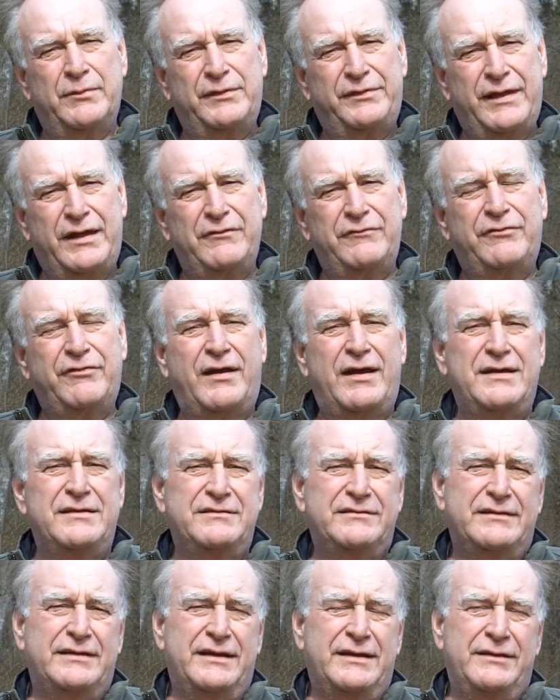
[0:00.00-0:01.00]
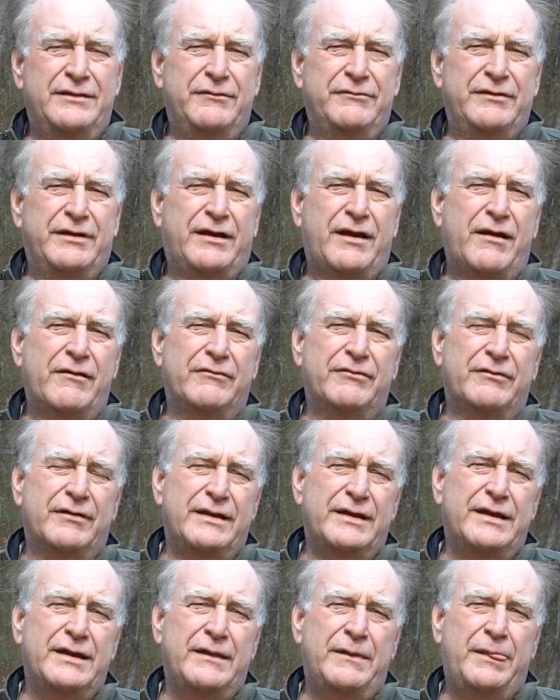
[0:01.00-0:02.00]
But then, friends, in the
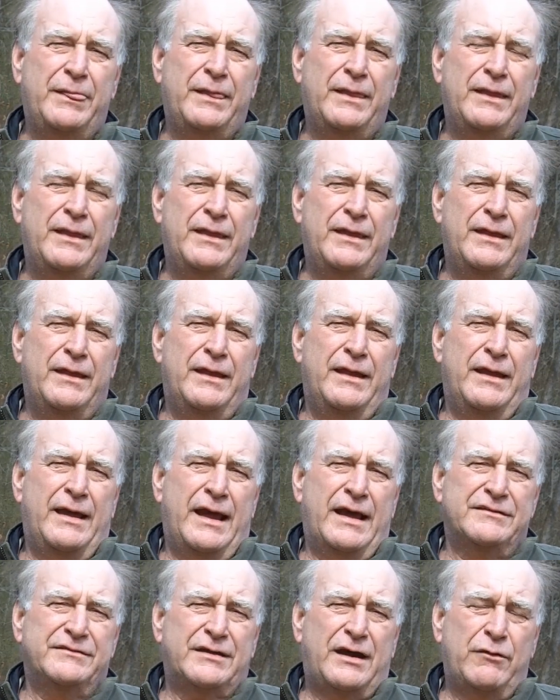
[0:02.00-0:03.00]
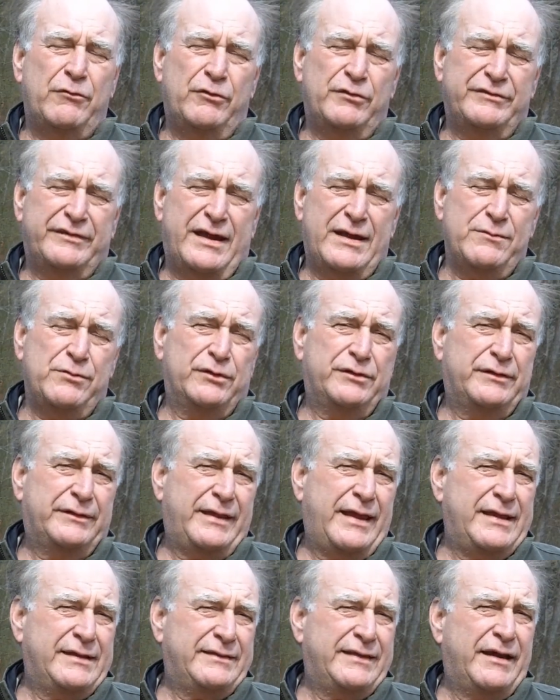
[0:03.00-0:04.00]
recovery, as I was able to
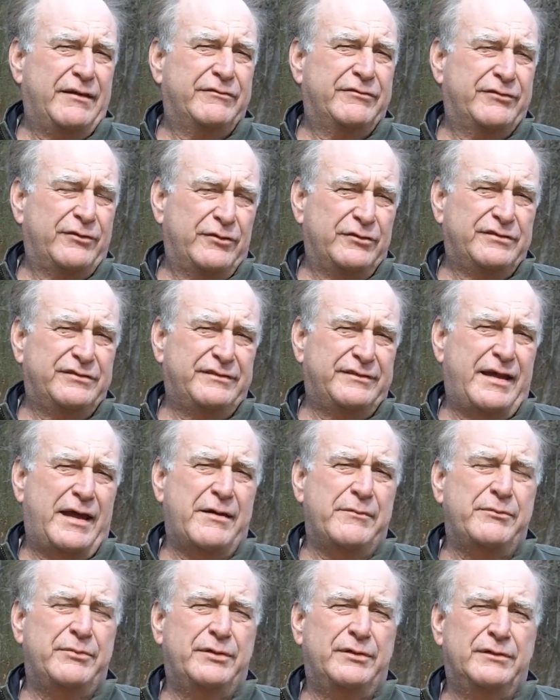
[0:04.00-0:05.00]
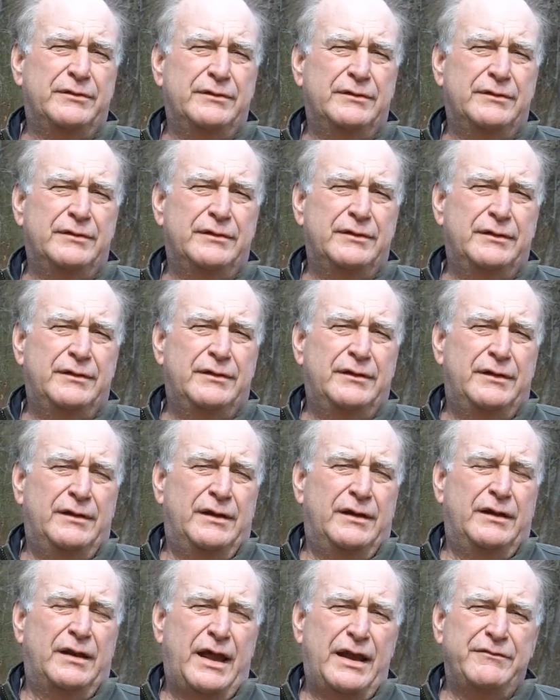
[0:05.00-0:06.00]
take that first step,
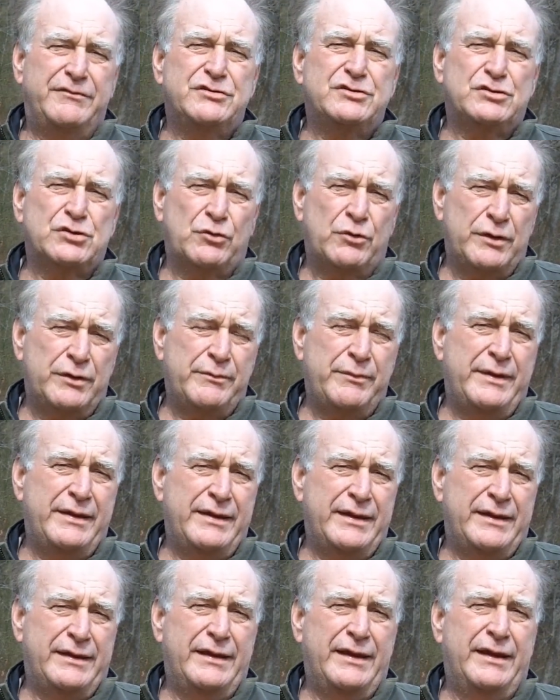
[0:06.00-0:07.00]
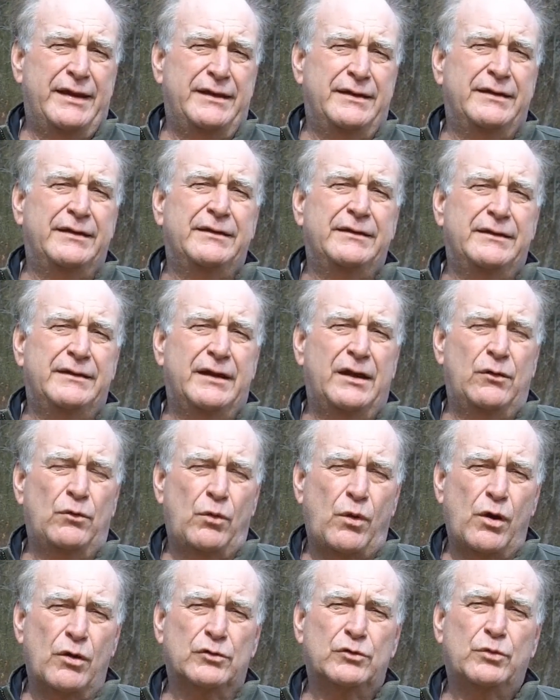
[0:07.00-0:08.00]
life joined me again and
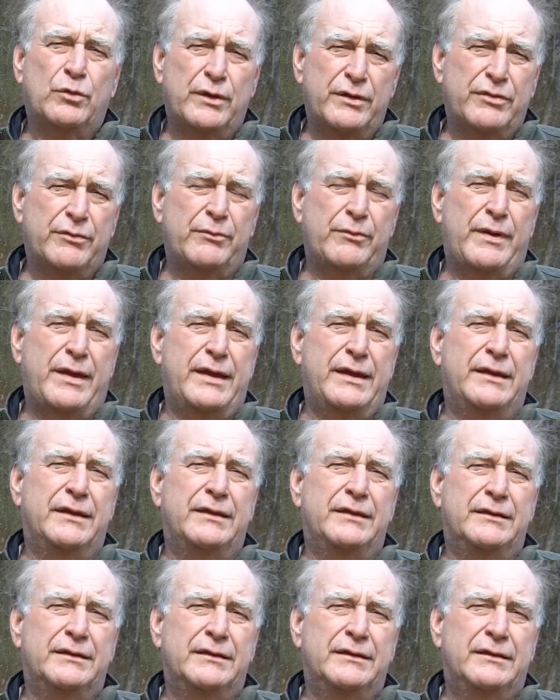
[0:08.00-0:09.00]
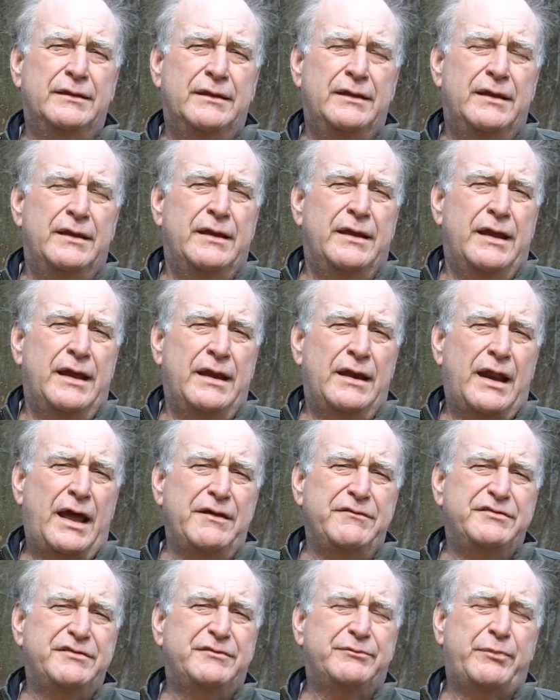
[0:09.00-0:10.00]
walked with me. And
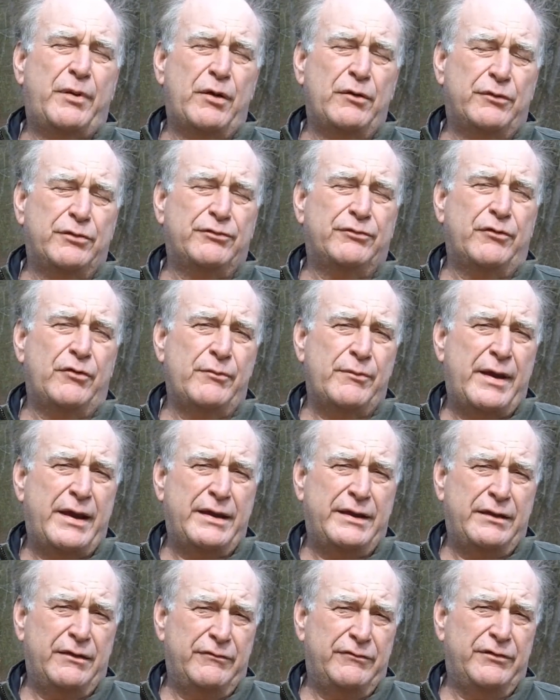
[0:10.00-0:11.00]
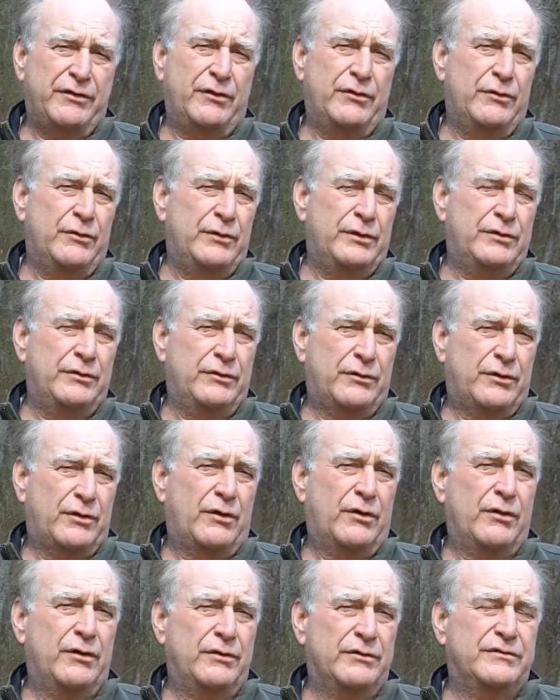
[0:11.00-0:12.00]
life spoke through many of you in your
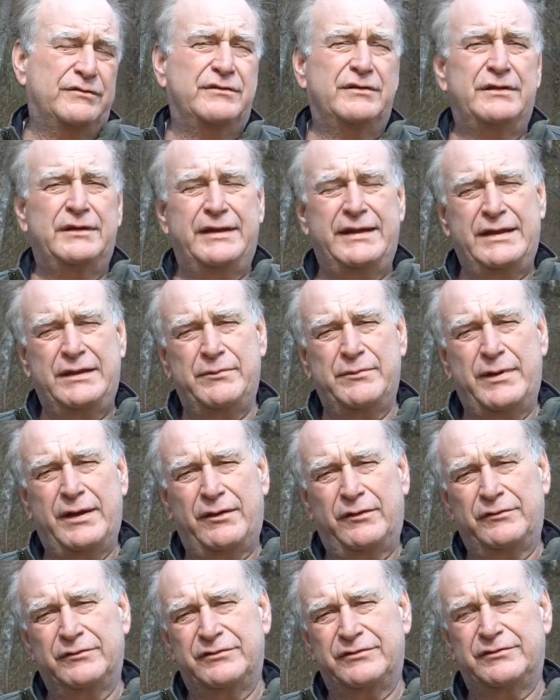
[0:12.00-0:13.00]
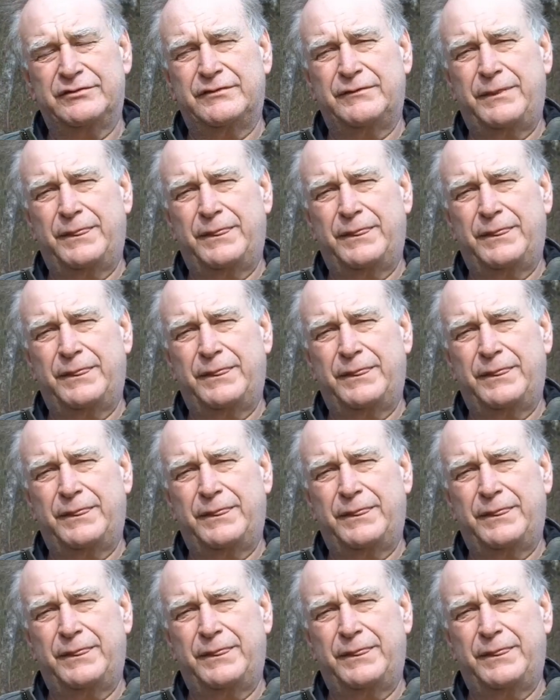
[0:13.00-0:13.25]
cards and emails.